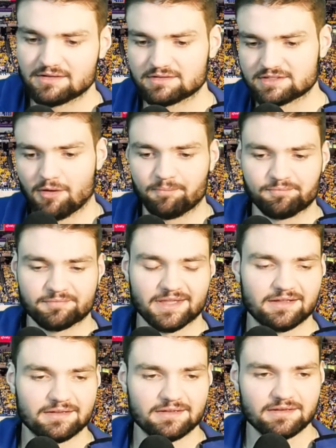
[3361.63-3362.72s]
So,
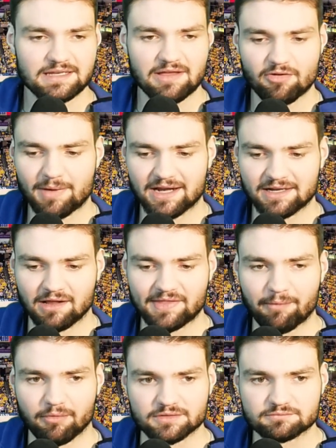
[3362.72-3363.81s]
never bought in on
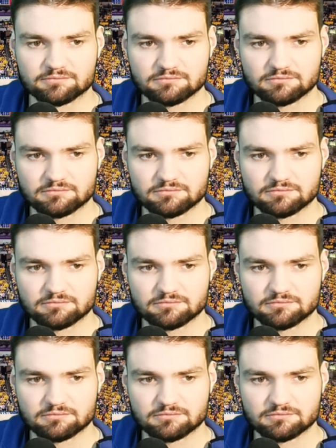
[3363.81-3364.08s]
that one.